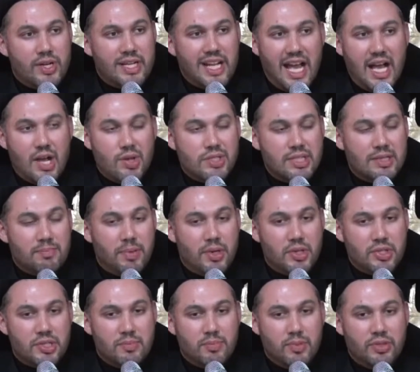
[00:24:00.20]
how is it
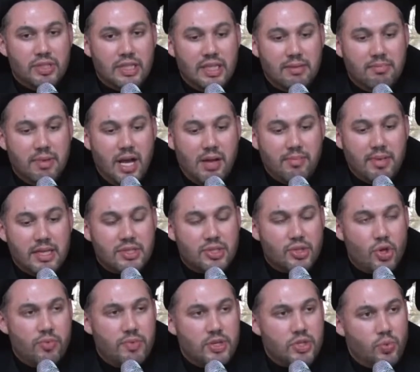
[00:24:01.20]
possible the Imam has so
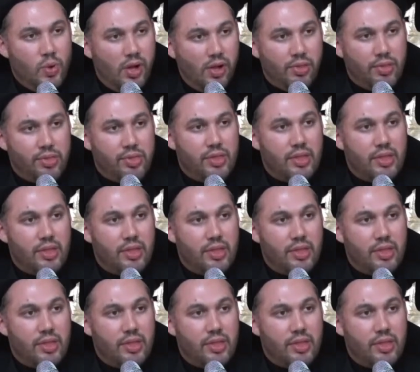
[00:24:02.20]
much wealth?